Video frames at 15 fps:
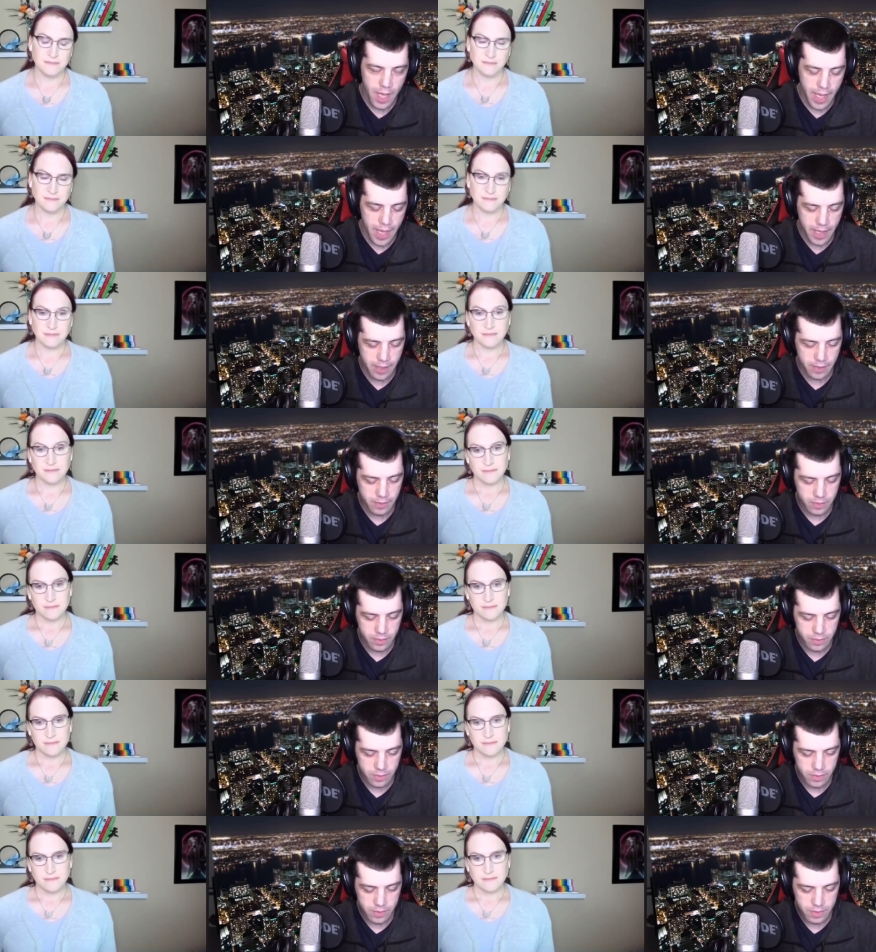
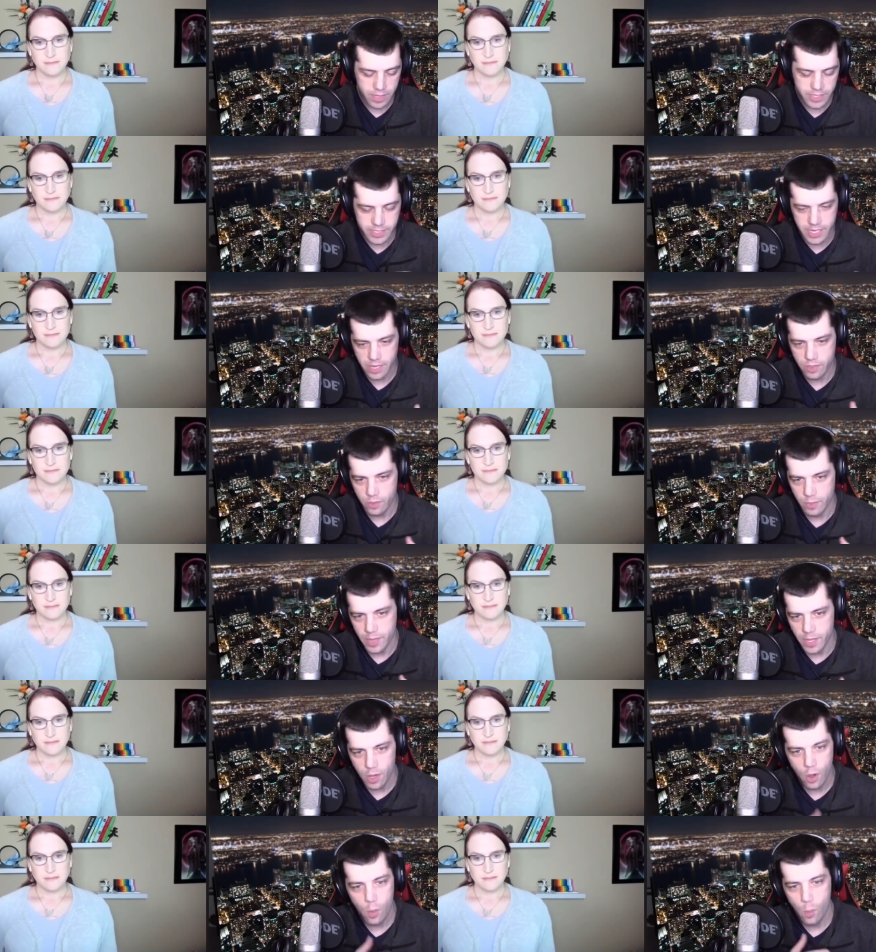Speaker 1: And they say to them,
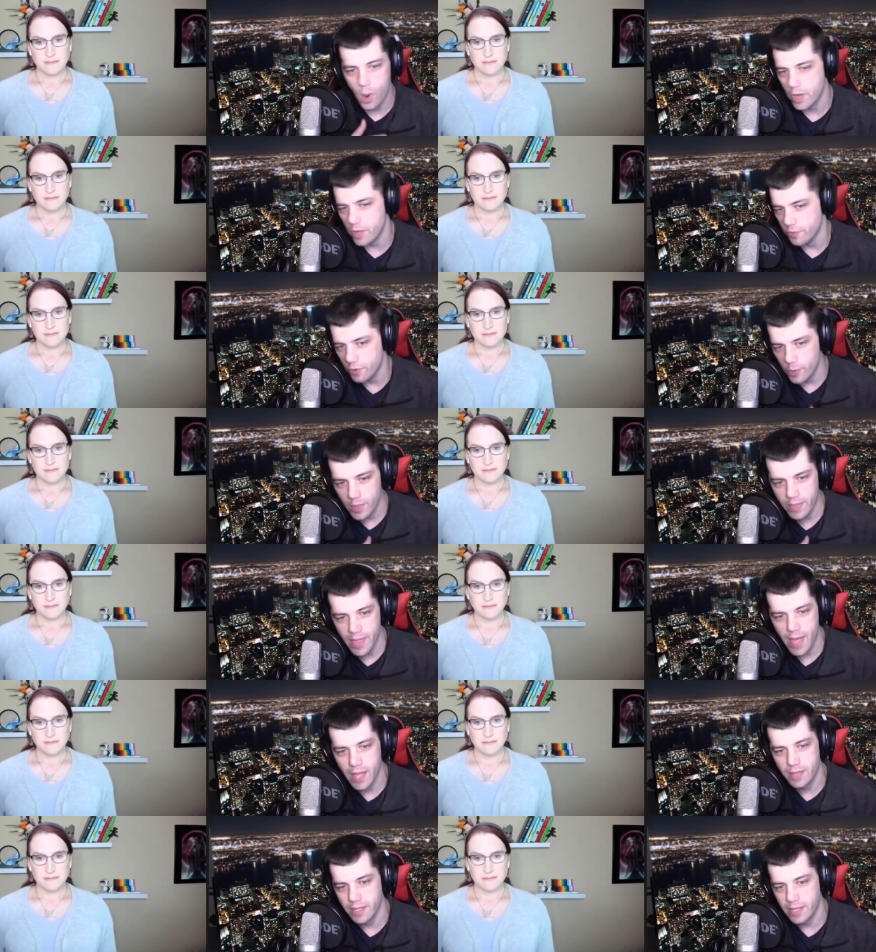like, "Oh, why are you doing
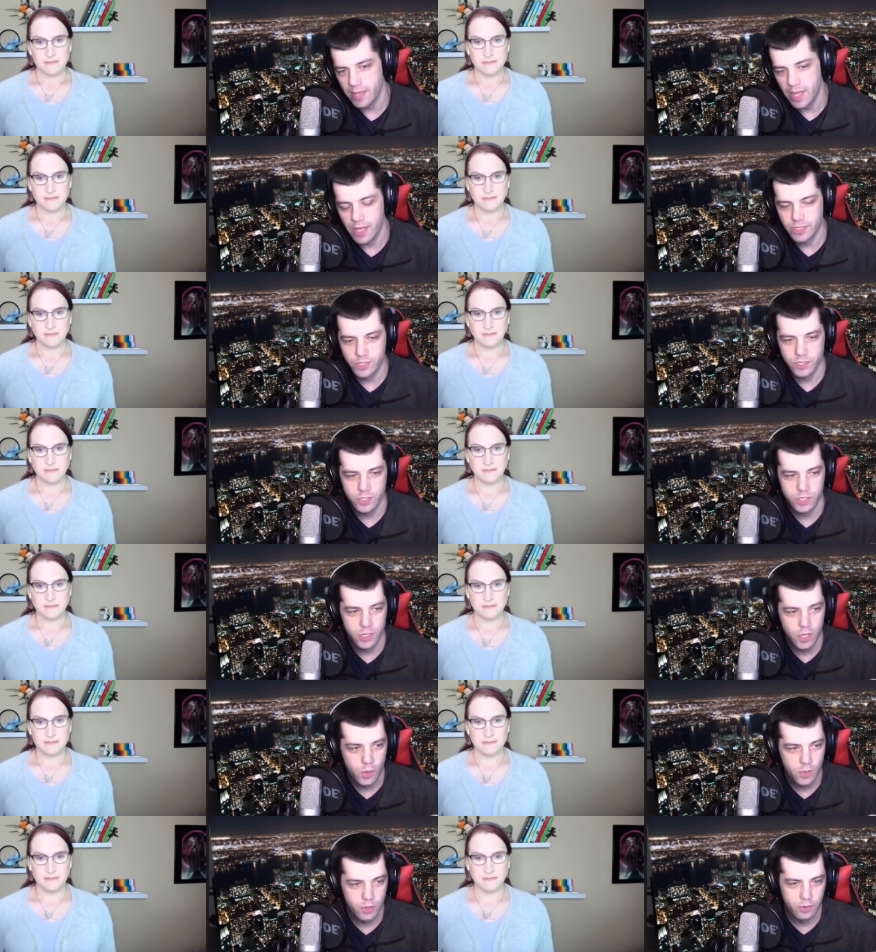that? Like, that's, you
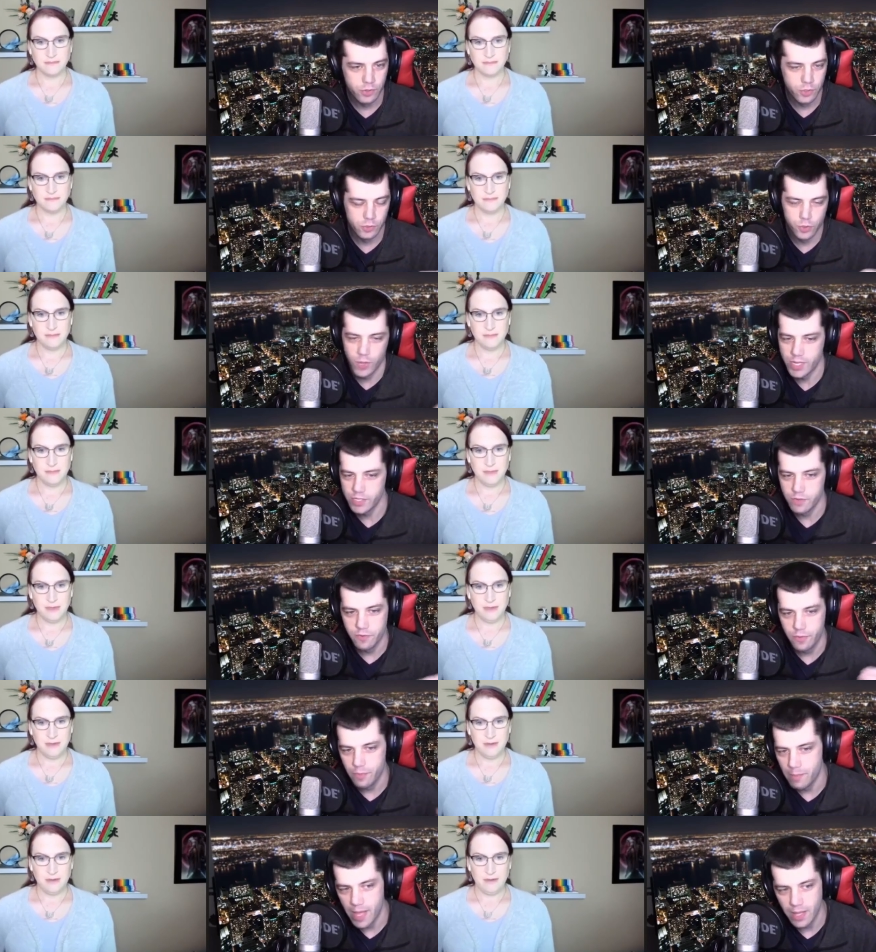know, you're you're dressing
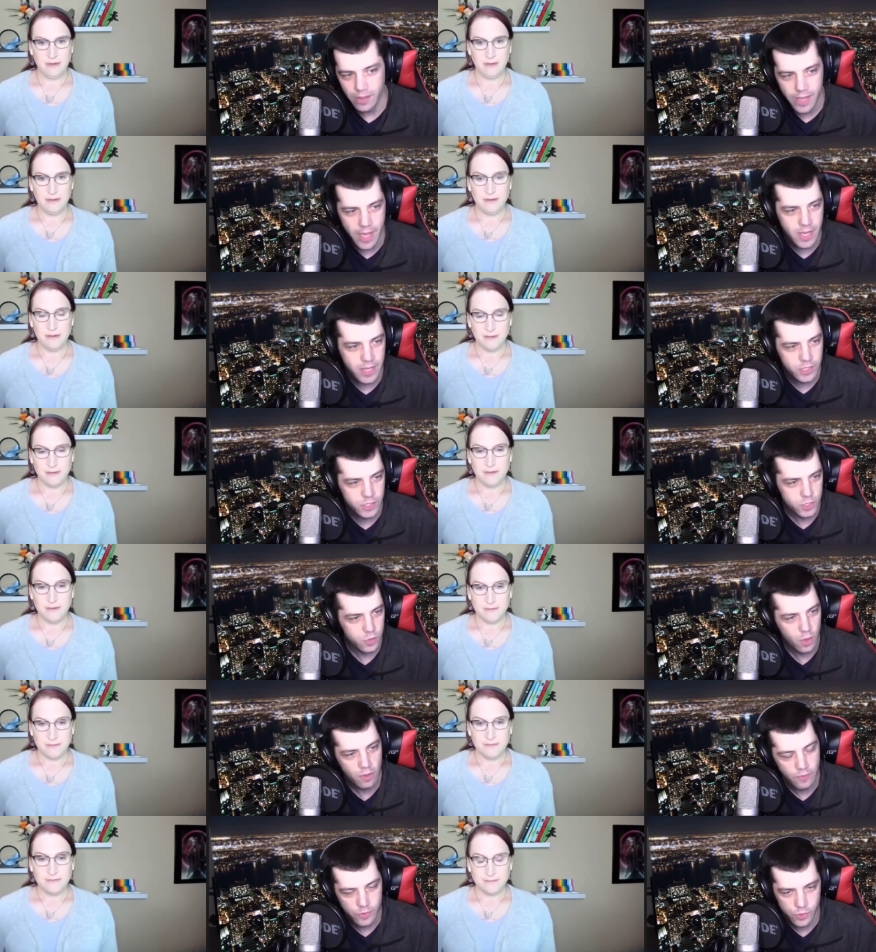for the male gaze and
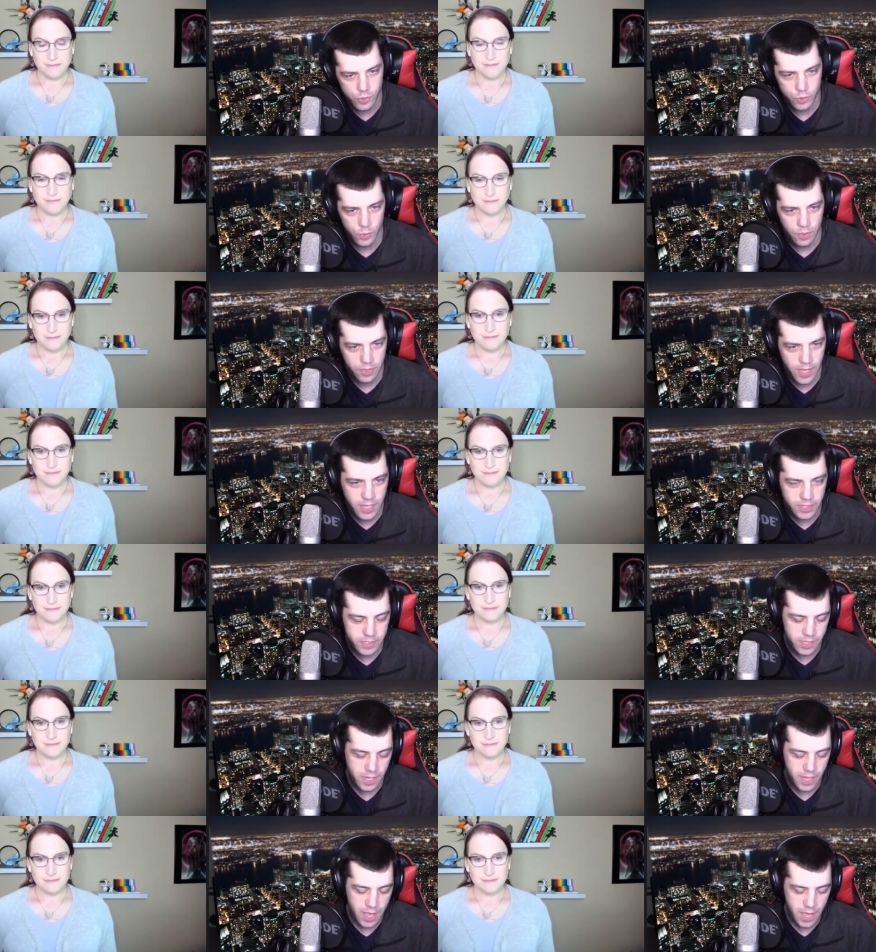all of those usual things."